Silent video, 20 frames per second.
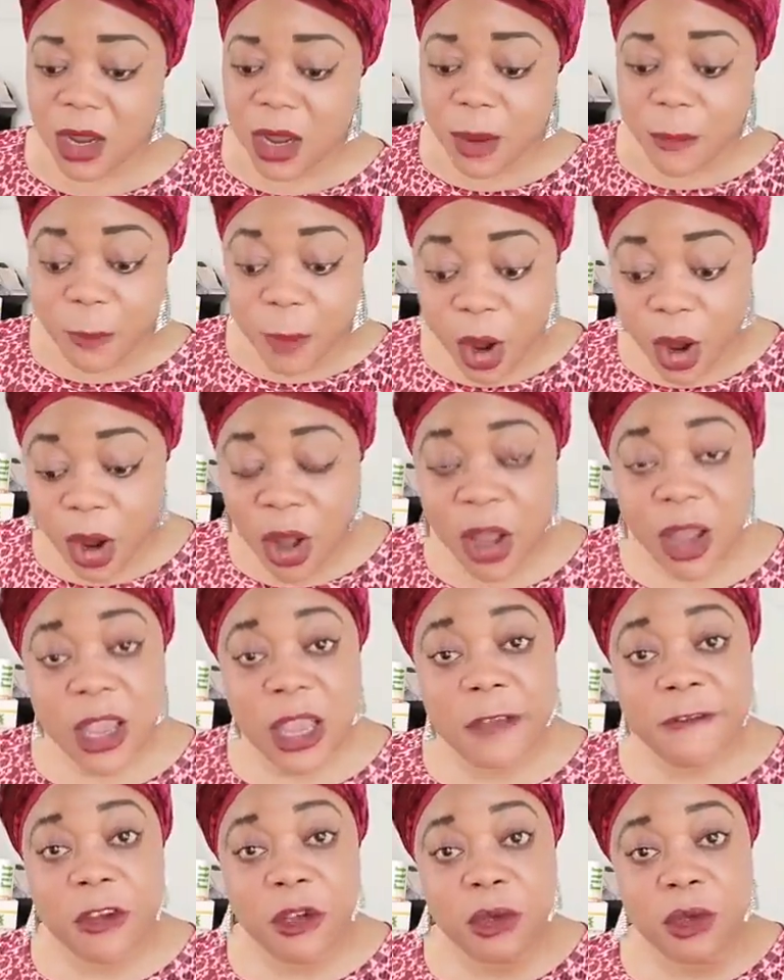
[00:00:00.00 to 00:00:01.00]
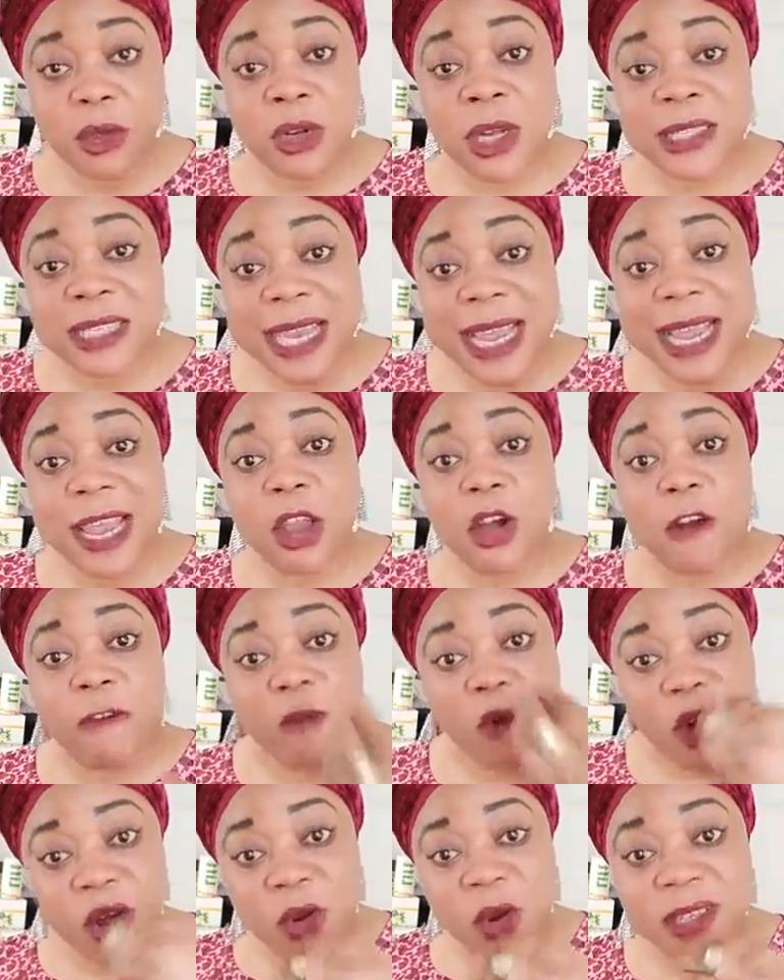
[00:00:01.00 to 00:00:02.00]
But if you do not take care of
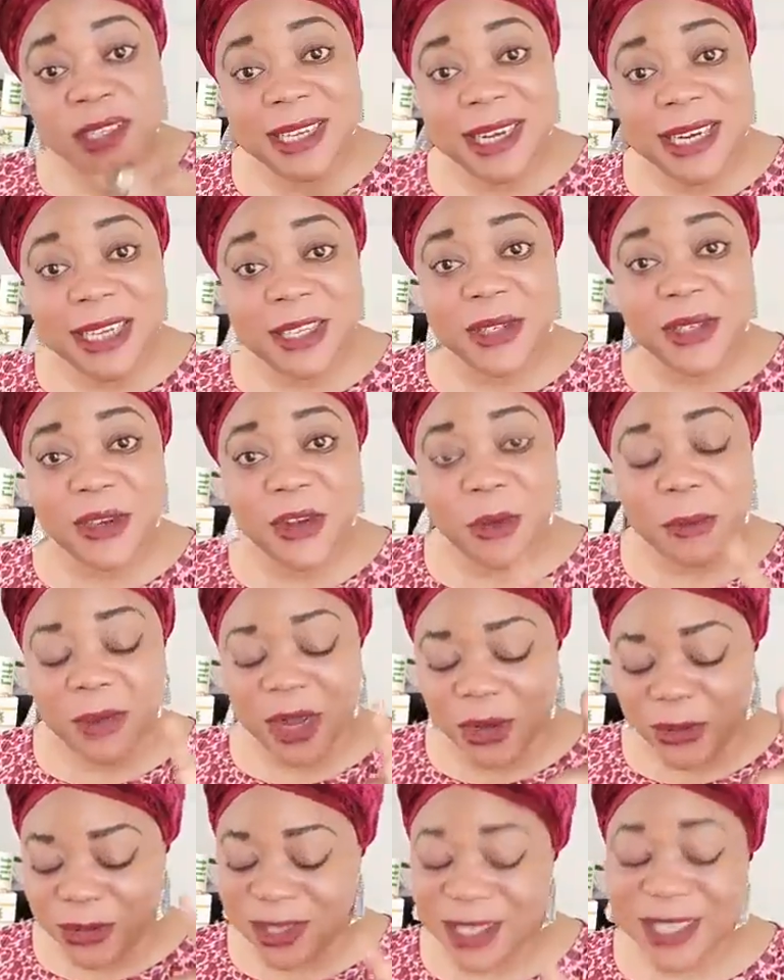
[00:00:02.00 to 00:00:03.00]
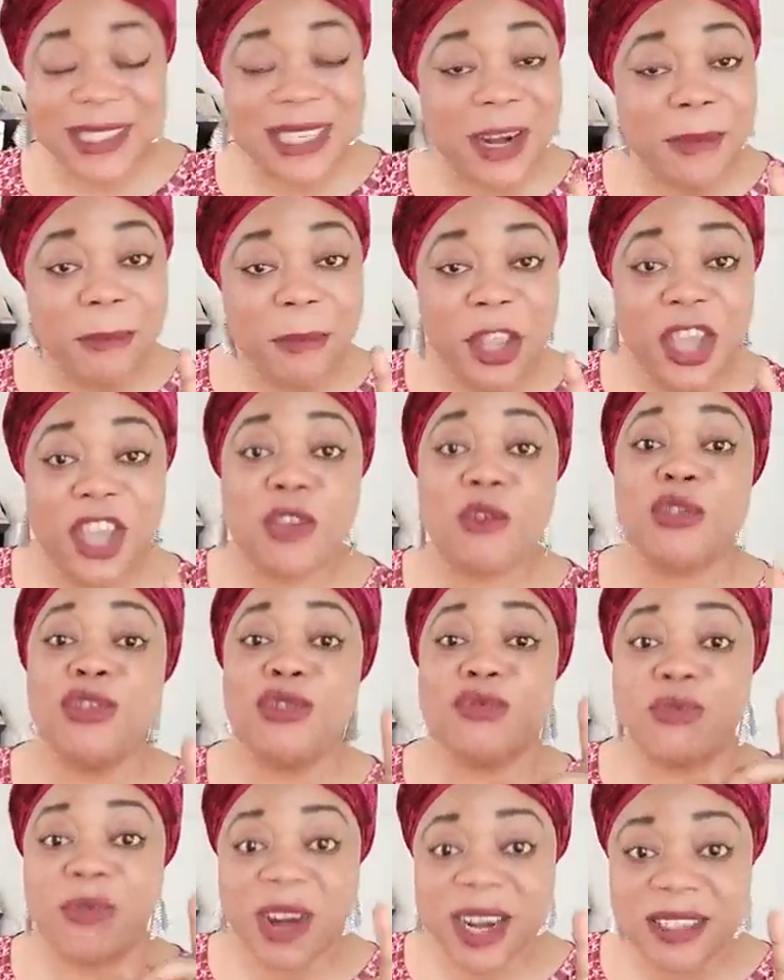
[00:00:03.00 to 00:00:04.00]
what goes into your mouth, it's a huge
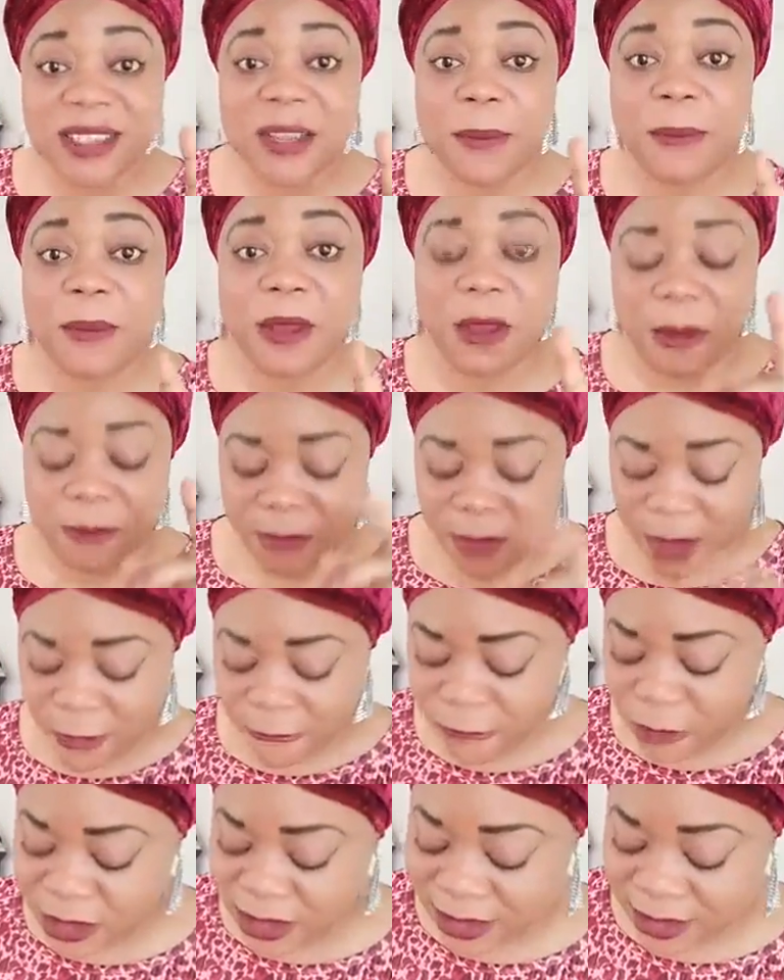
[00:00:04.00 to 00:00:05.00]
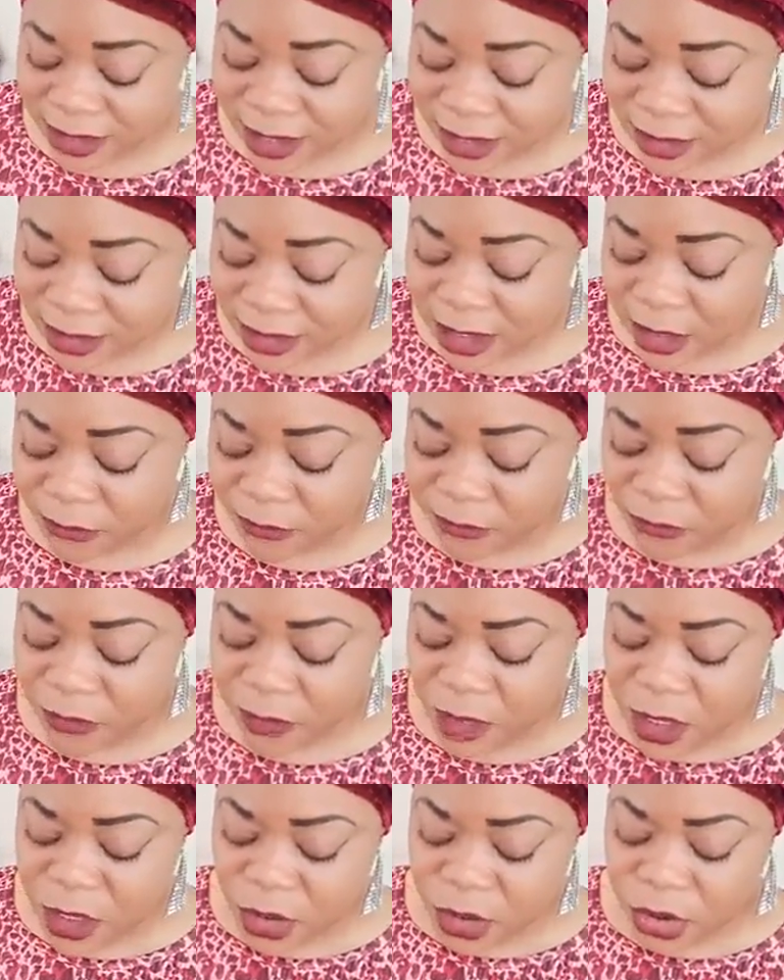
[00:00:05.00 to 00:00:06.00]
recipe for disaster.
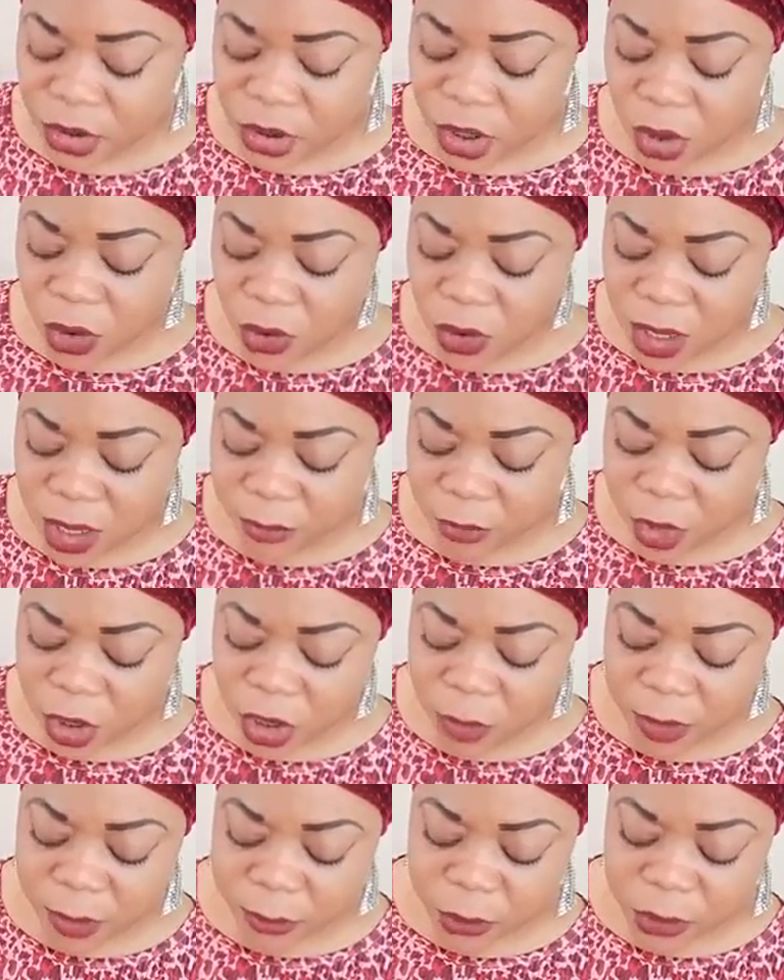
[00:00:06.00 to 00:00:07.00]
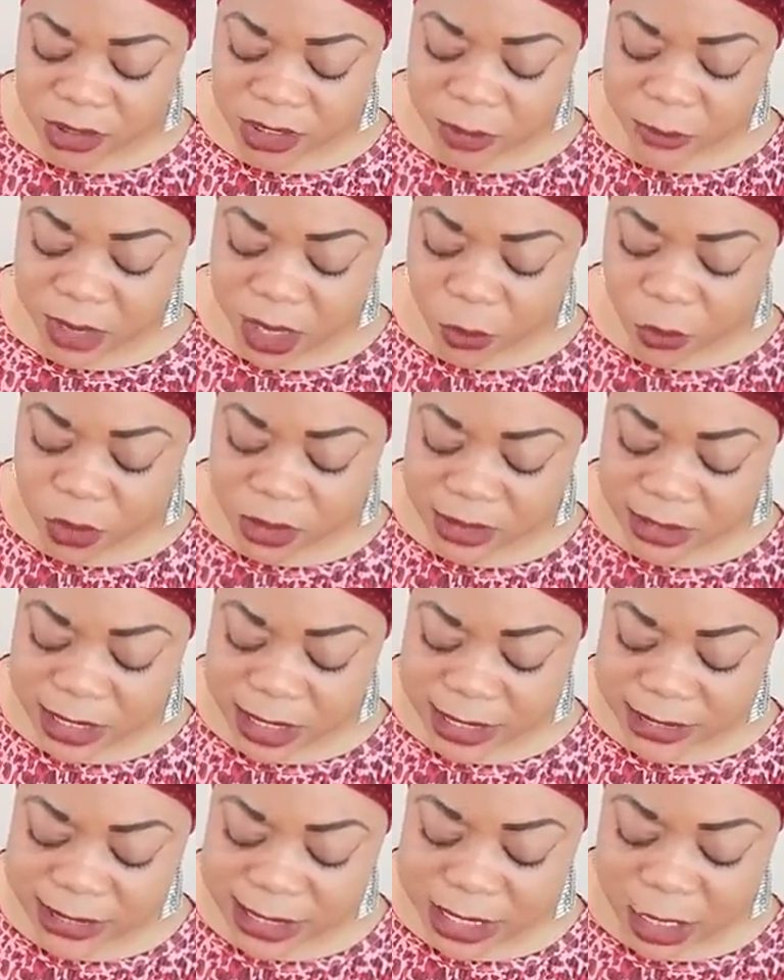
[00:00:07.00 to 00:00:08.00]
So I'm going to be putting my water,
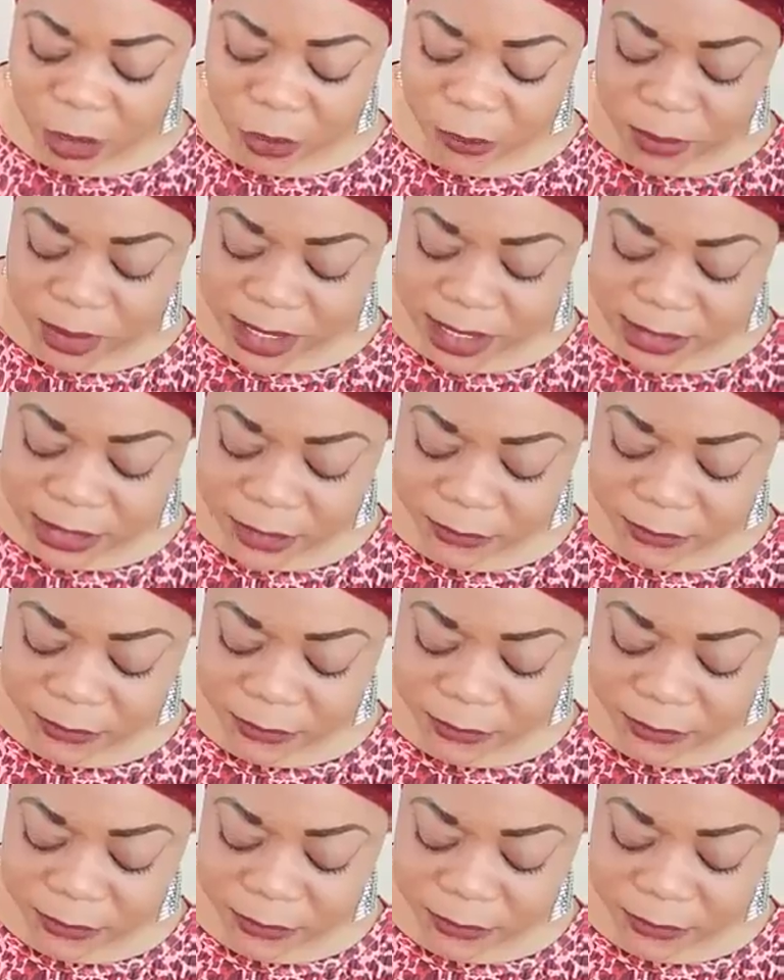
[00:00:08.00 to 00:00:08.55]
then I'll blend.